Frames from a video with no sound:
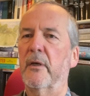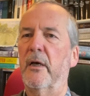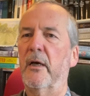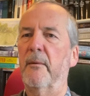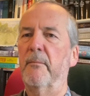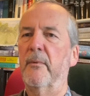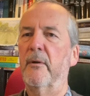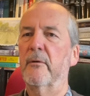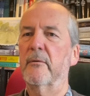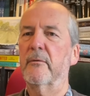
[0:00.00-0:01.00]

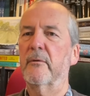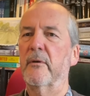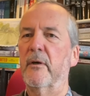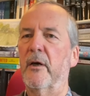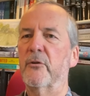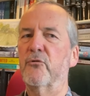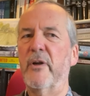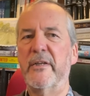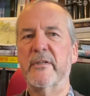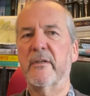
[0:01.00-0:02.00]

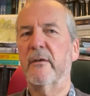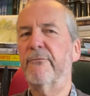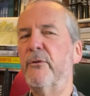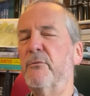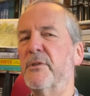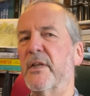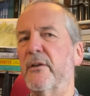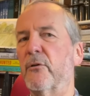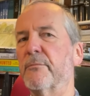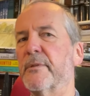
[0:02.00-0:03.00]
address a few
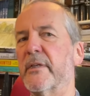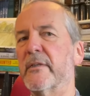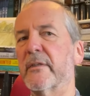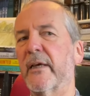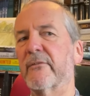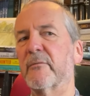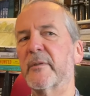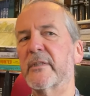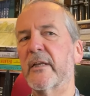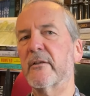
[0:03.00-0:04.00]
synopses that have to
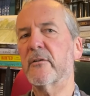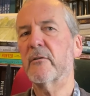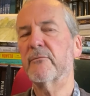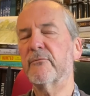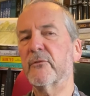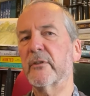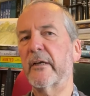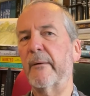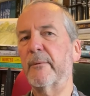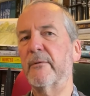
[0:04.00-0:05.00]
be sent off for a
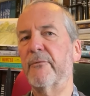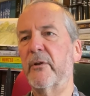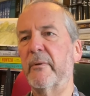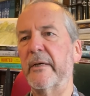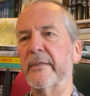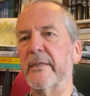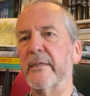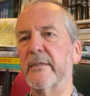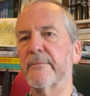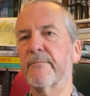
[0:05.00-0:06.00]
couple of new
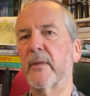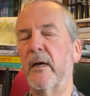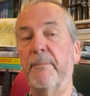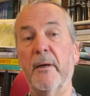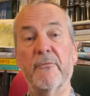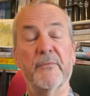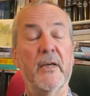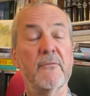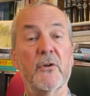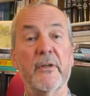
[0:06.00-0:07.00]
ideas. Apart from
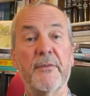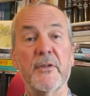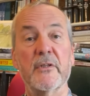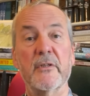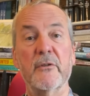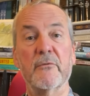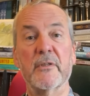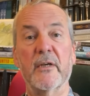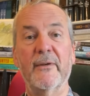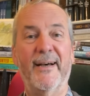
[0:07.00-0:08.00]
that, I've got nothing to do,
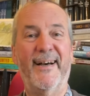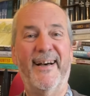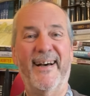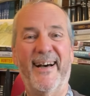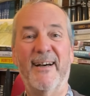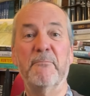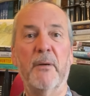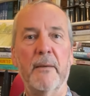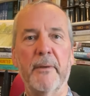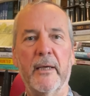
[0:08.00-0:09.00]
so
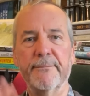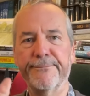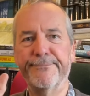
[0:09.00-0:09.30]
bye-bye.